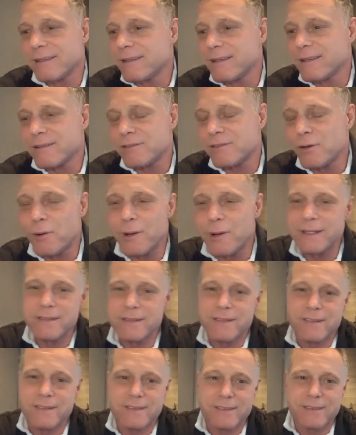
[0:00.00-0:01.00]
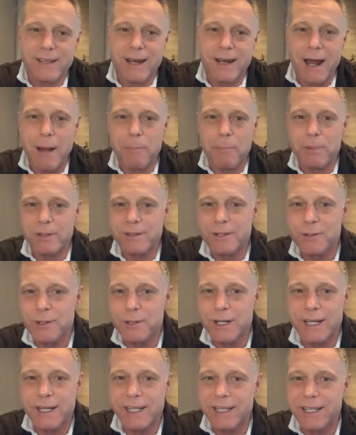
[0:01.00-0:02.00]
there's always an
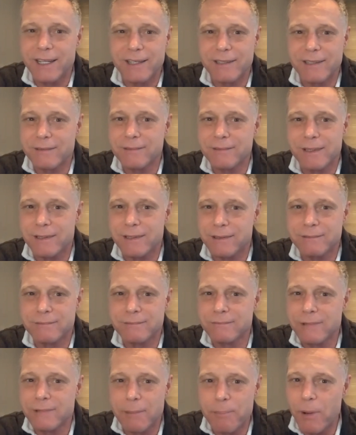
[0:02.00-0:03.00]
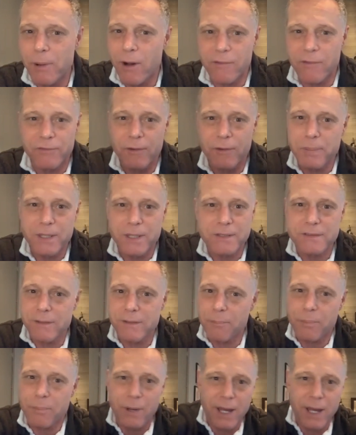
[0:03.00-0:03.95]
opportunity to rip off a piece of